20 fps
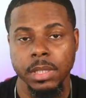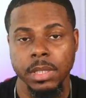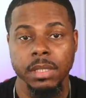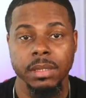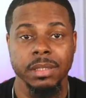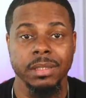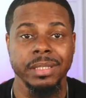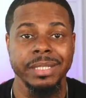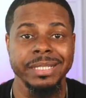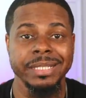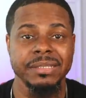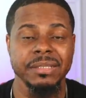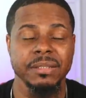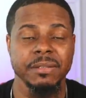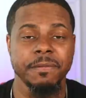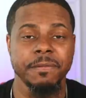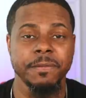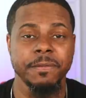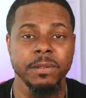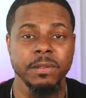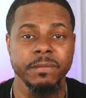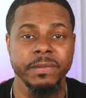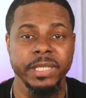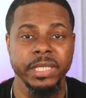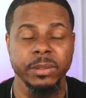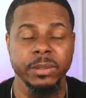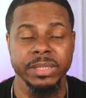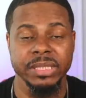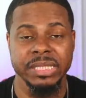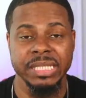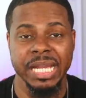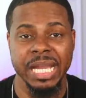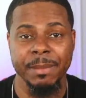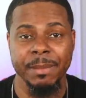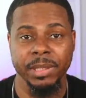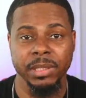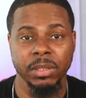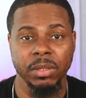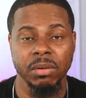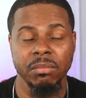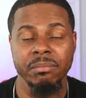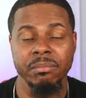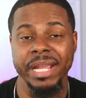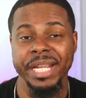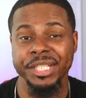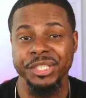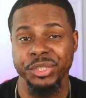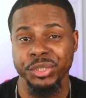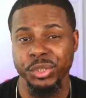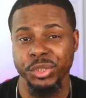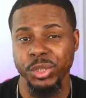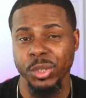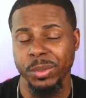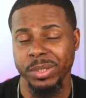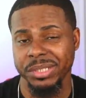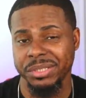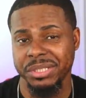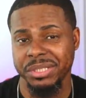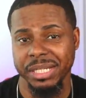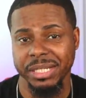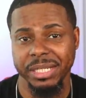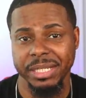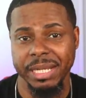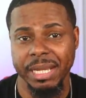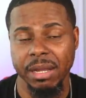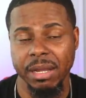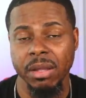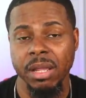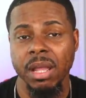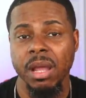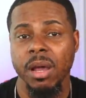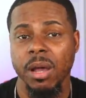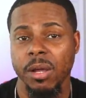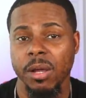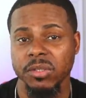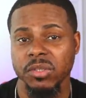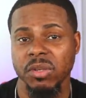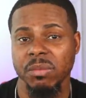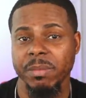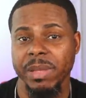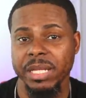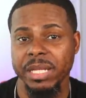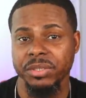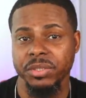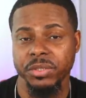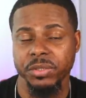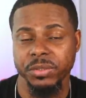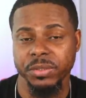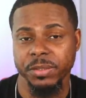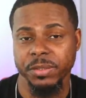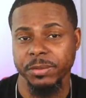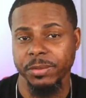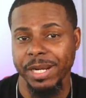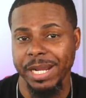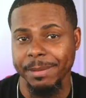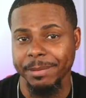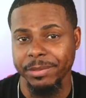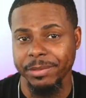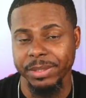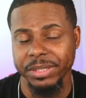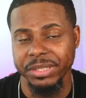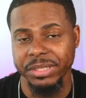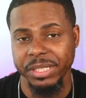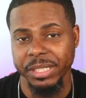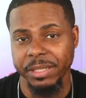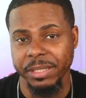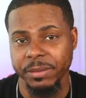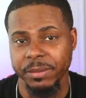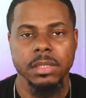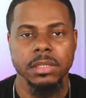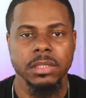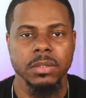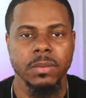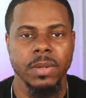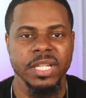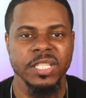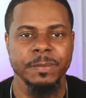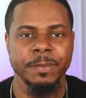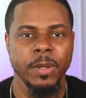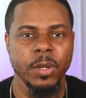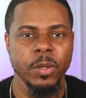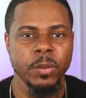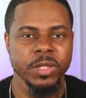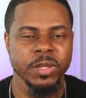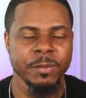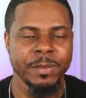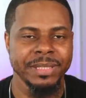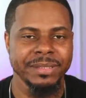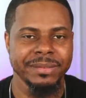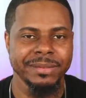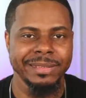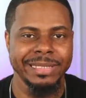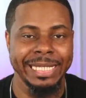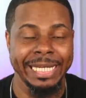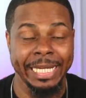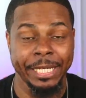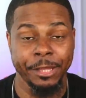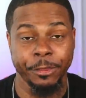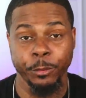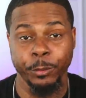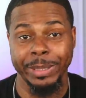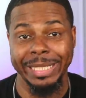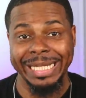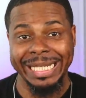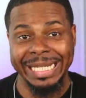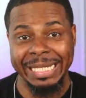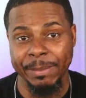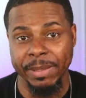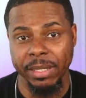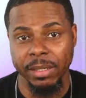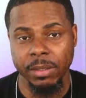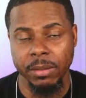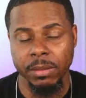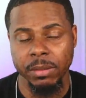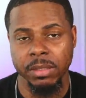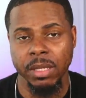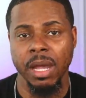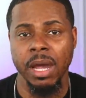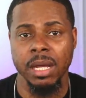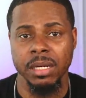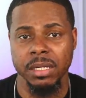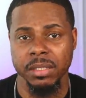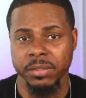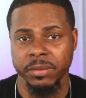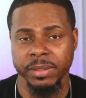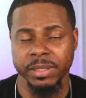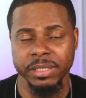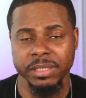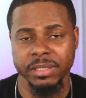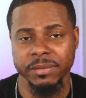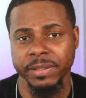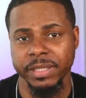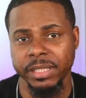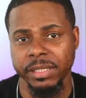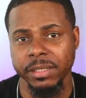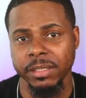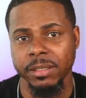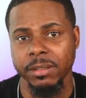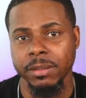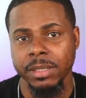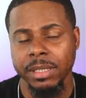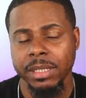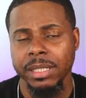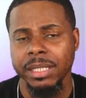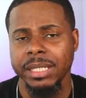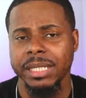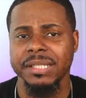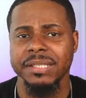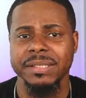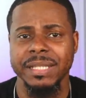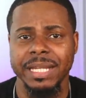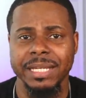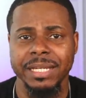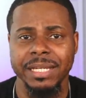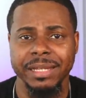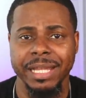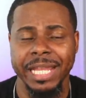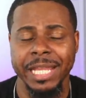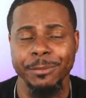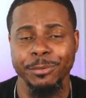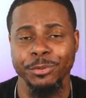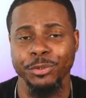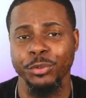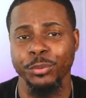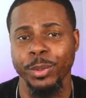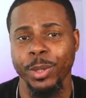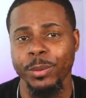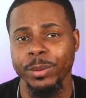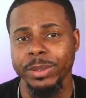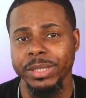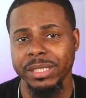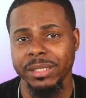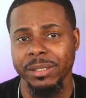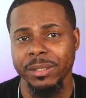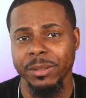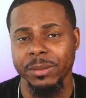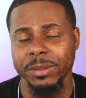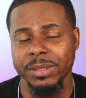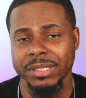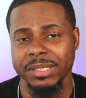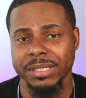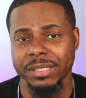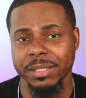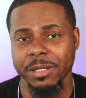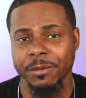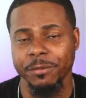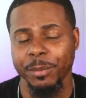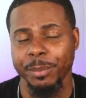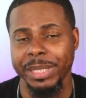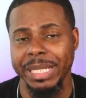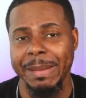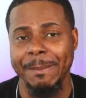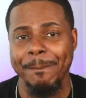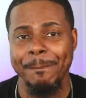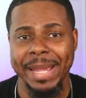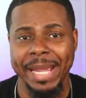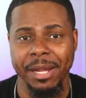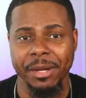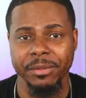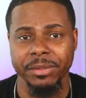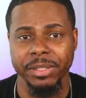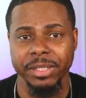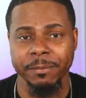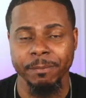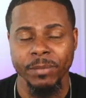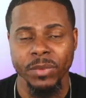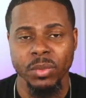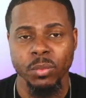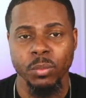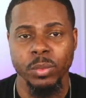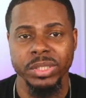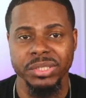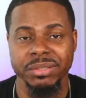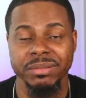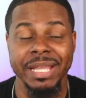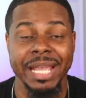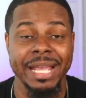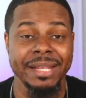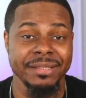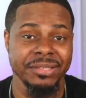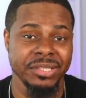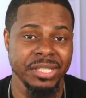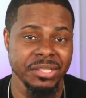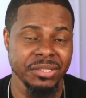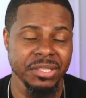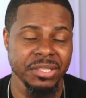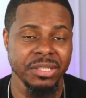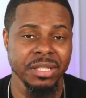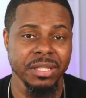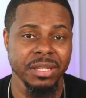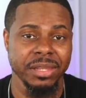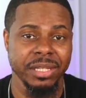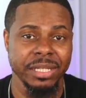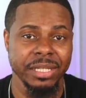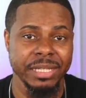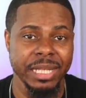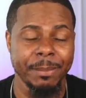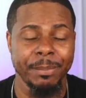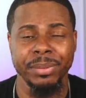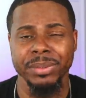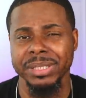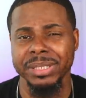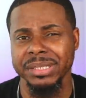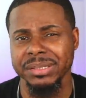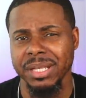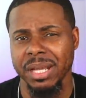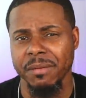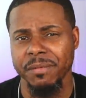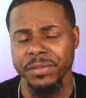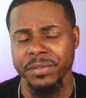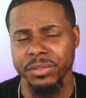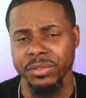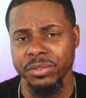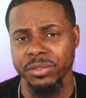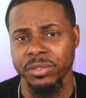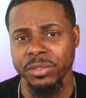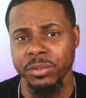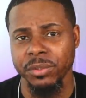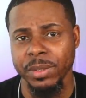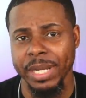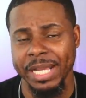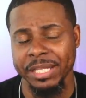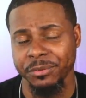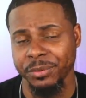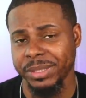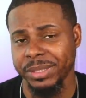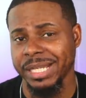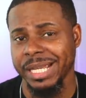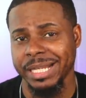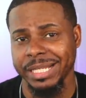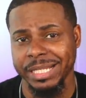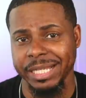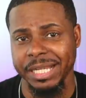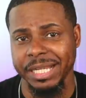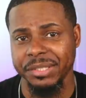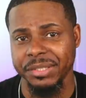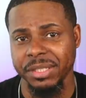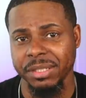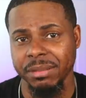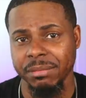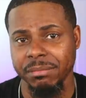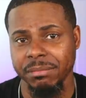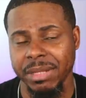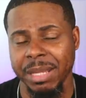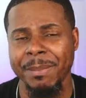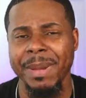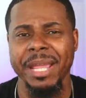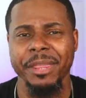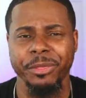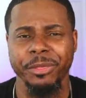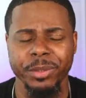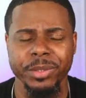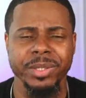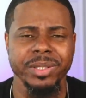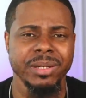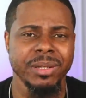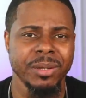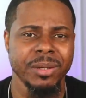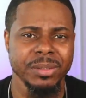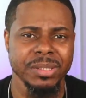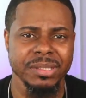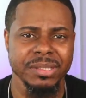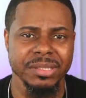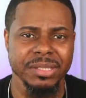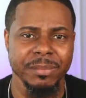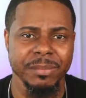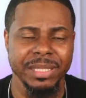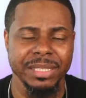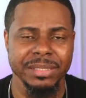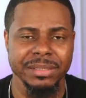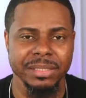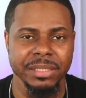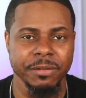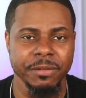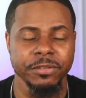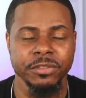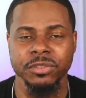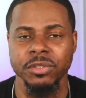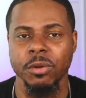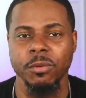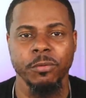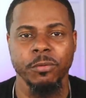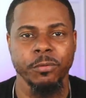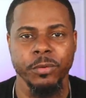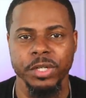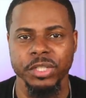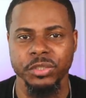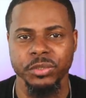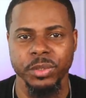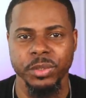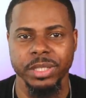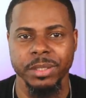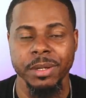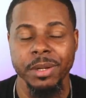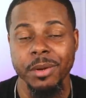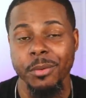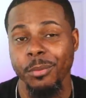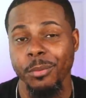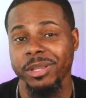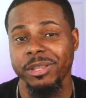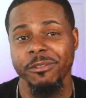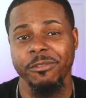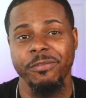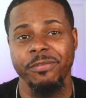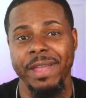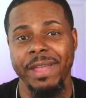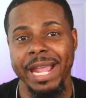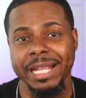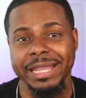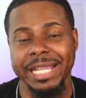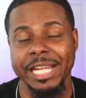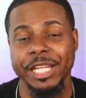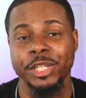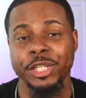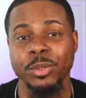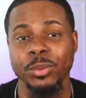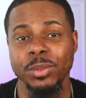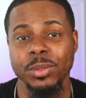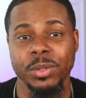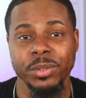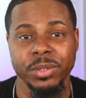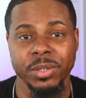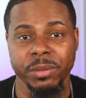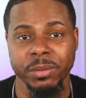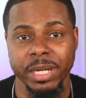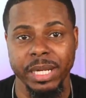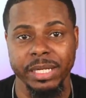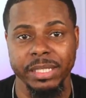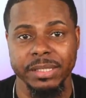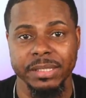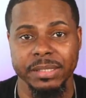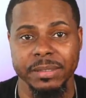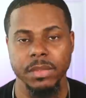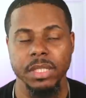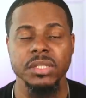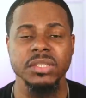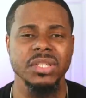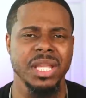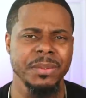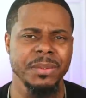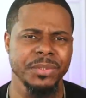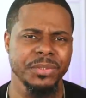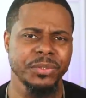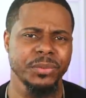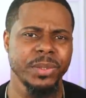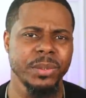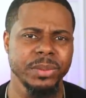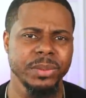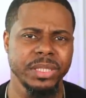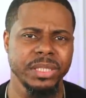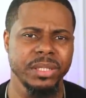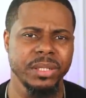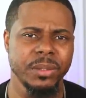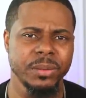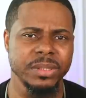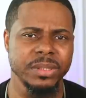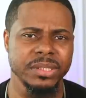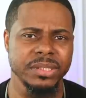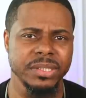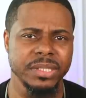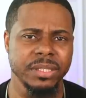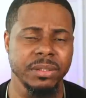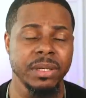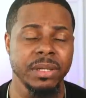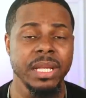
The link to the full video is down below. Make sure you go and check it out. Also, make sure you subscribe to his channel. So I spoke with Mr. Dean through email, the auditor in this video. He stated that he was thrown in a holding cell for being mouthy, which that's just another thing that police officers do as retaliation. They might throw you in a holding cell because they're so frustrated with the fact that you know your rights. So he was thrown in a holding cell